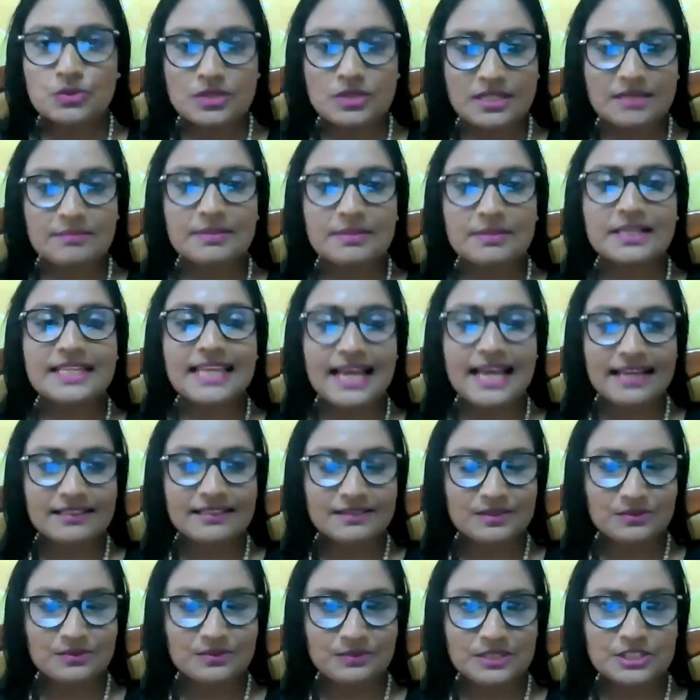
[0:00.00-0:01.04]
Luke
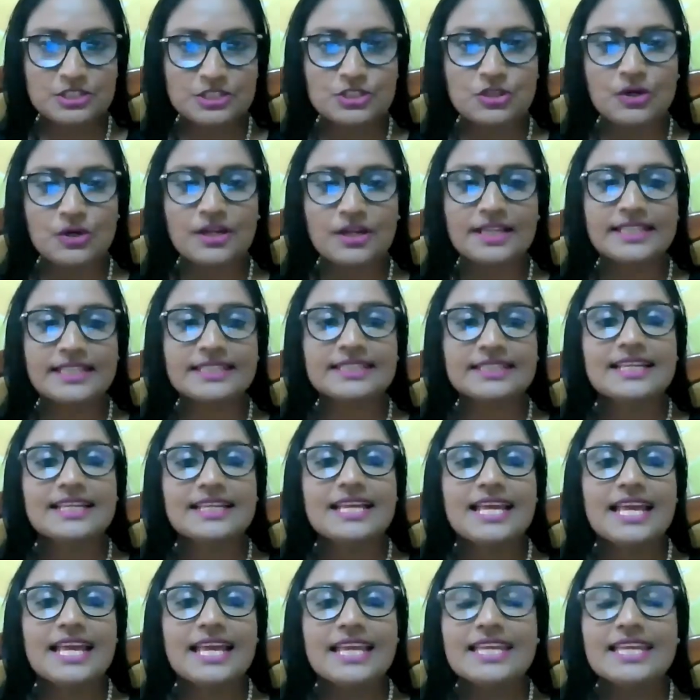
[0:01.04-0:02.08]
Buchanan will join.
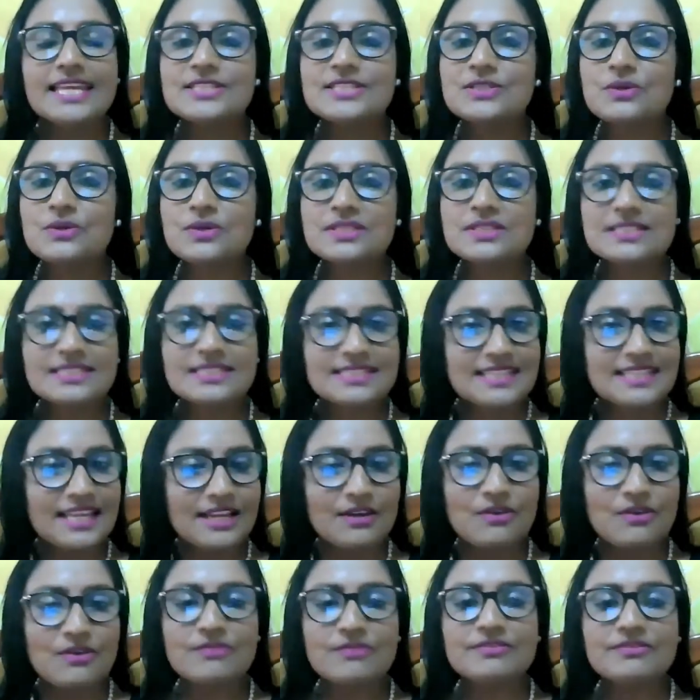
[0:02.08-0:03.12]
He's going to
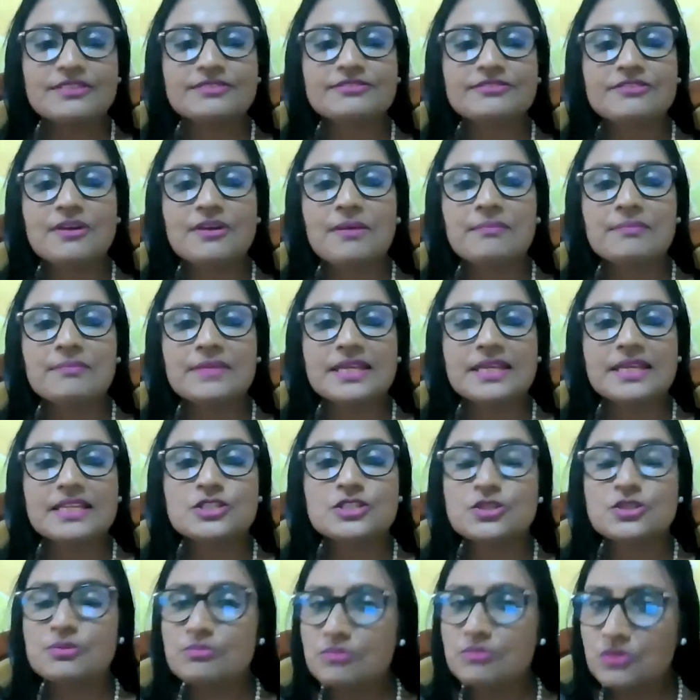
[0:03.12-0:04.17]
take over from
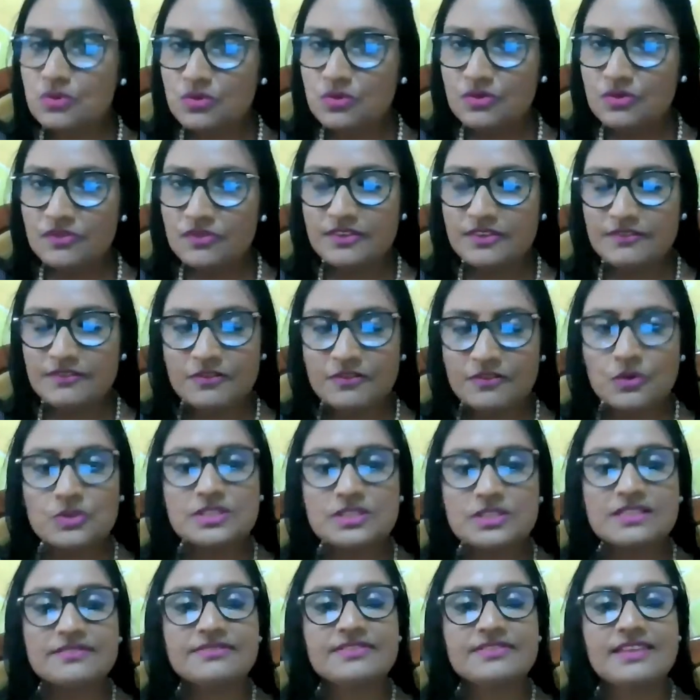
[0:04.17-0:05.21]
me to move the
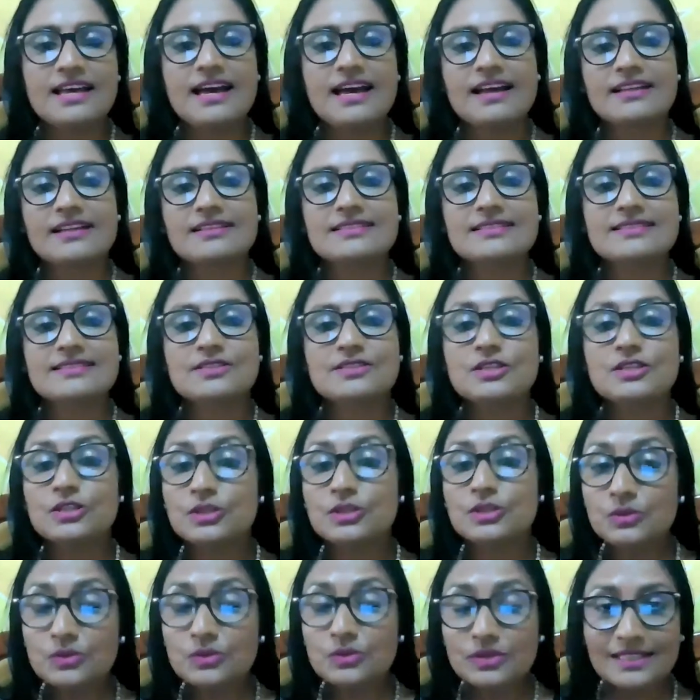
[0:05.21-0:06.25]
vote of thanks.
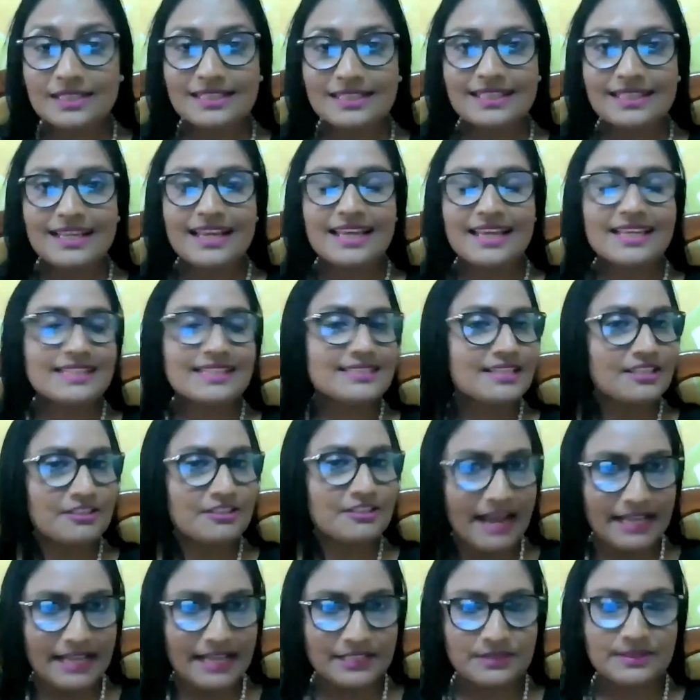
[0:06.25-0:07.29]
Luke is a
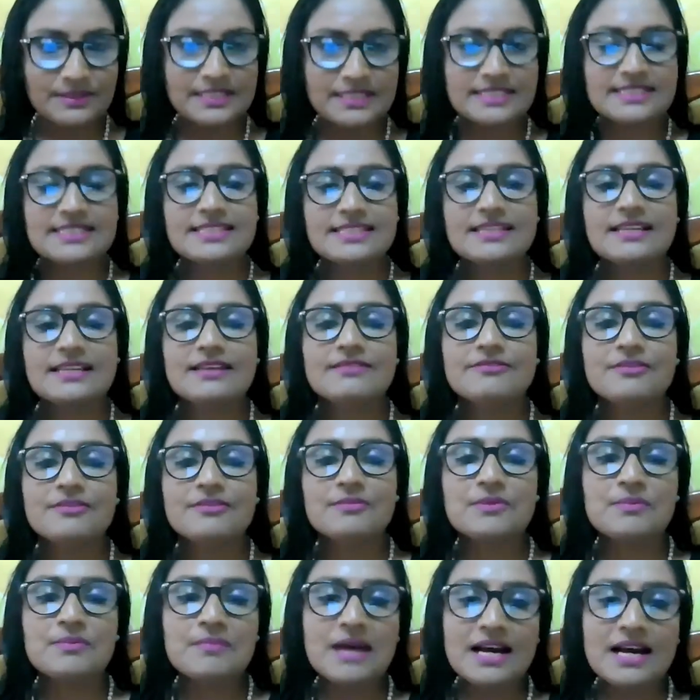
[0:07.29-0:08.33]
graduate
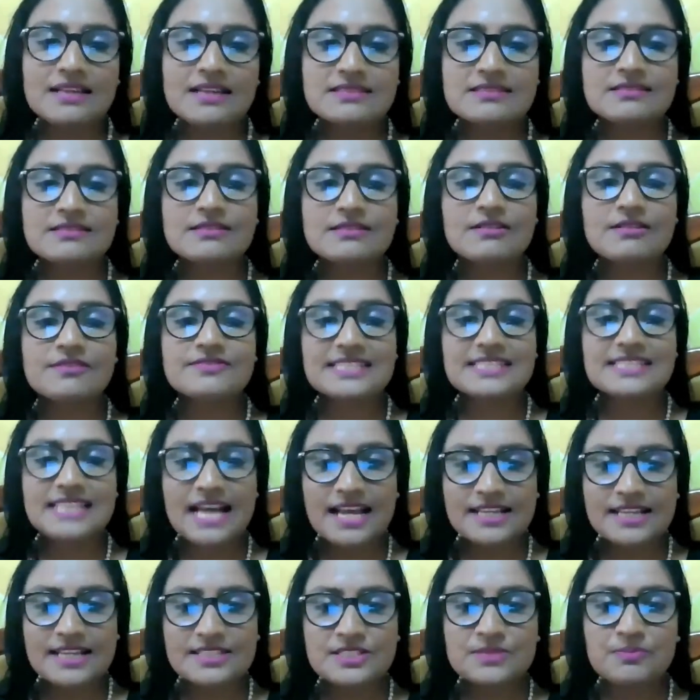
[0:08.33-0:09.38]
from the Master of
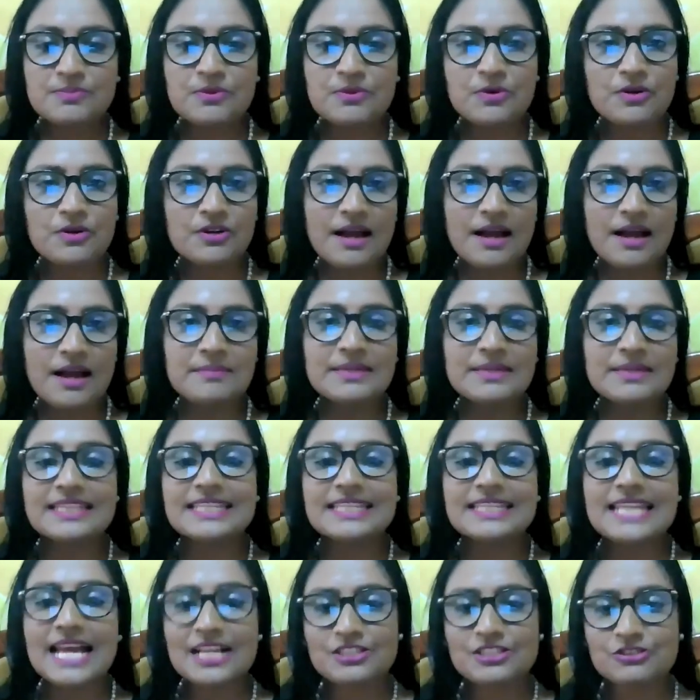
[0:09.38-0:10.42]
Science program
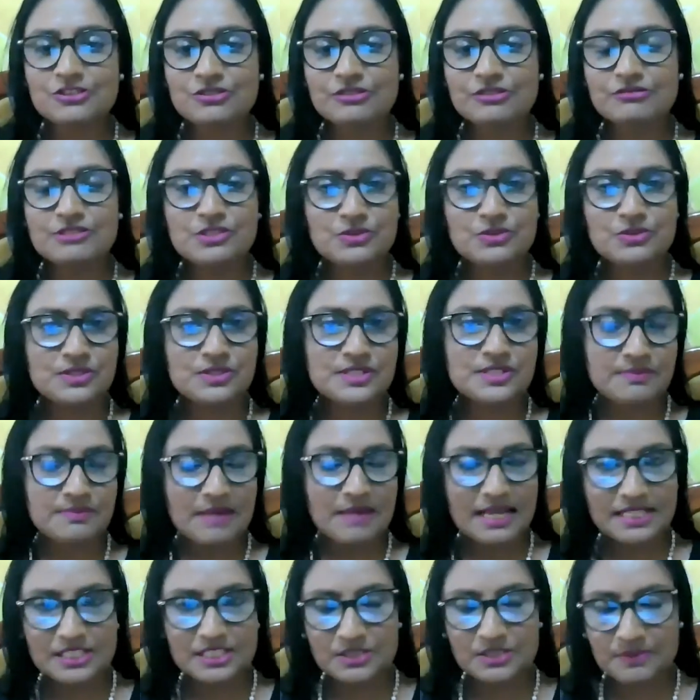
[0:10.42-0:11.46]
in Natural
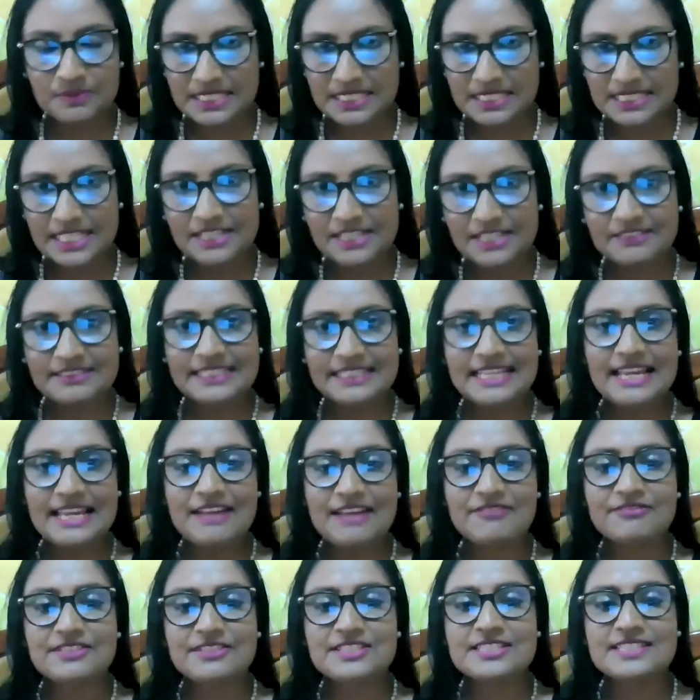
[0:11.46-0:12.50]
Resource Management here in
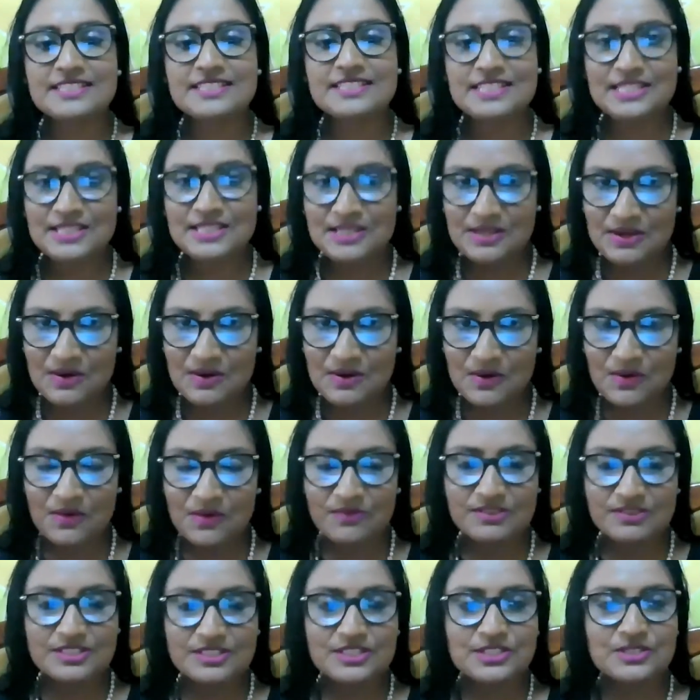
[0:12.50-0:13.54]
the FST.
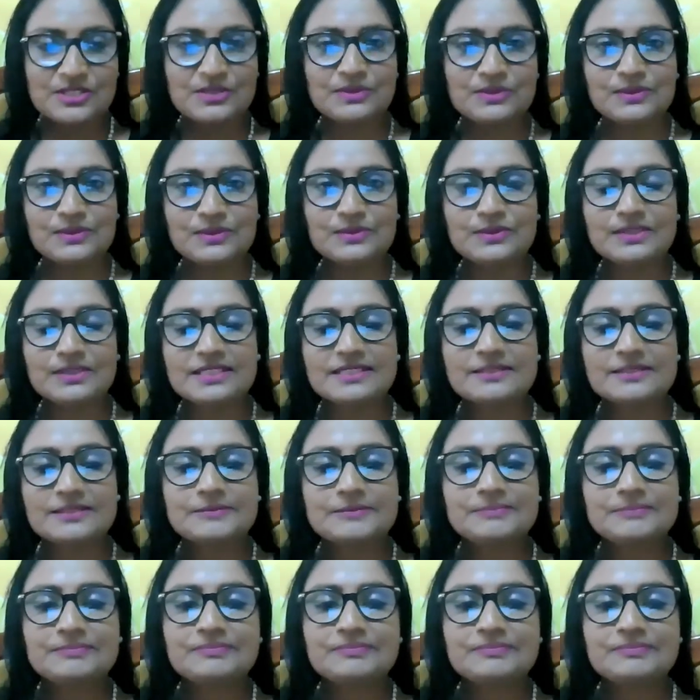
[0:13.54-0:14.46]
Over to you, Luke.